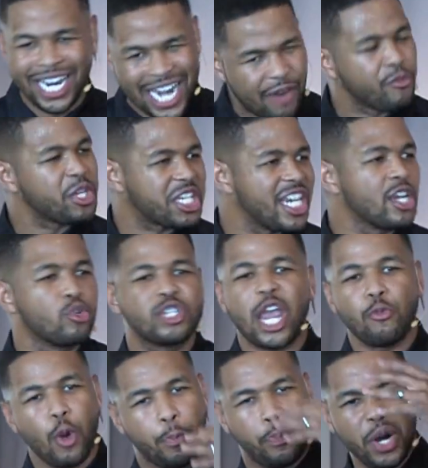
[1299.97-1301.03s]
And every single day
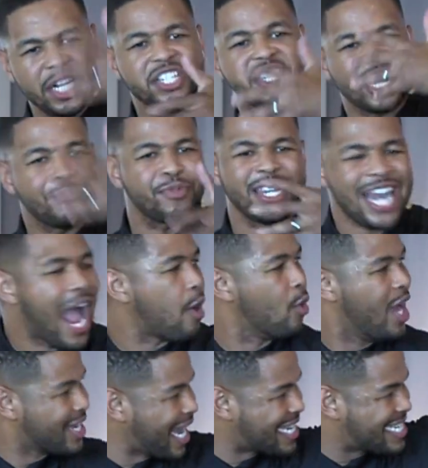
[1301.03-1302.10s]
we're putting something
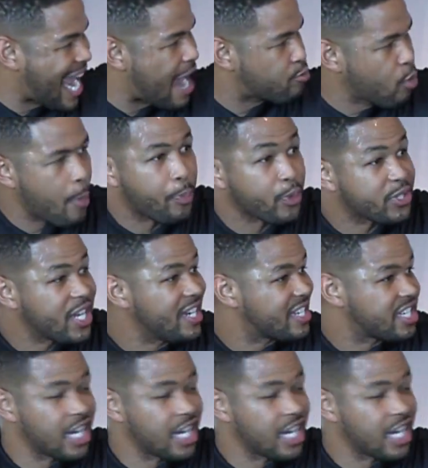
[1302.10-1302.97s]
out like that represents